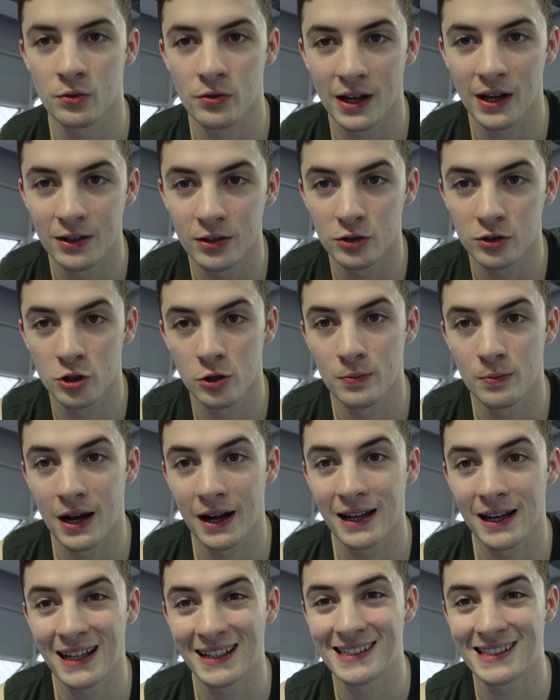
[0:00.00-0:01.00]
thank you to
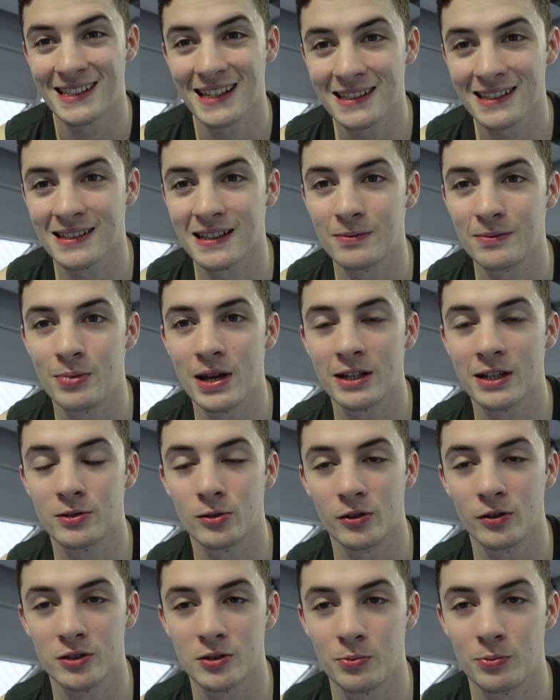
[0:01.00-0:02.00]
my existing
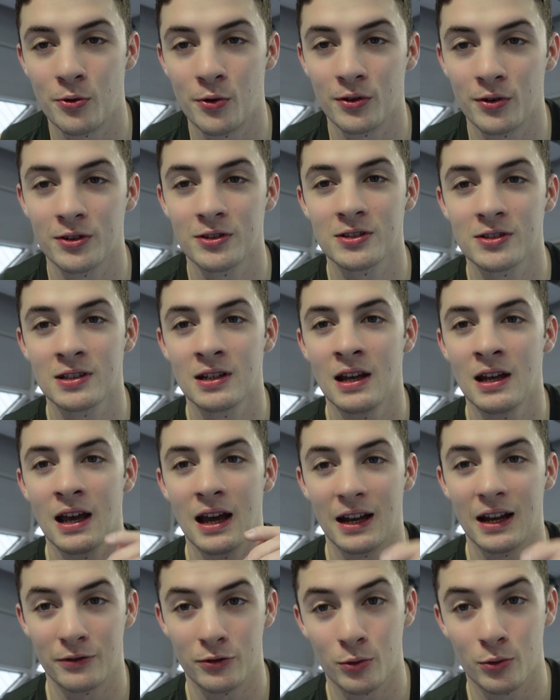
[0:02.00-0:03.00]
Patreon supporters.
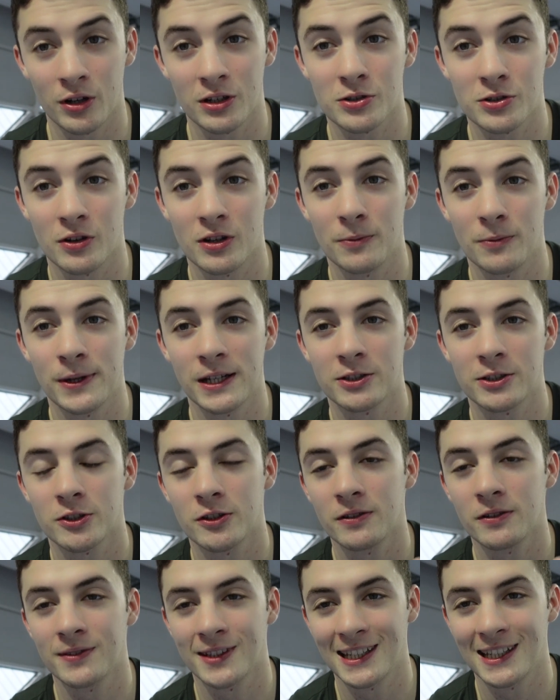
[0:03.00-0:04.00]
And if you want to join the
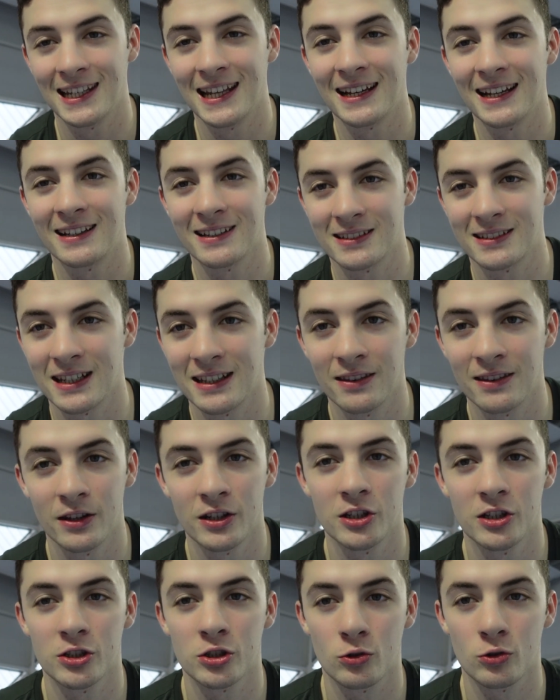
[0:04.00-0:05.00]
Patreon, the link is in the
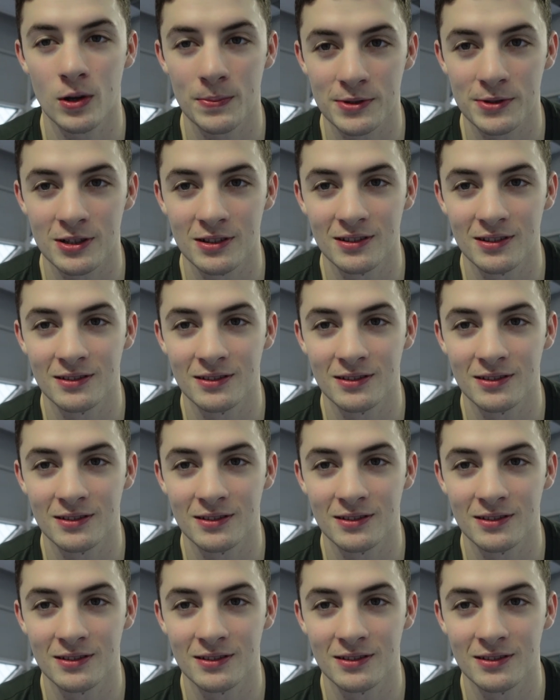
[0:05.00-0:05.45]
description.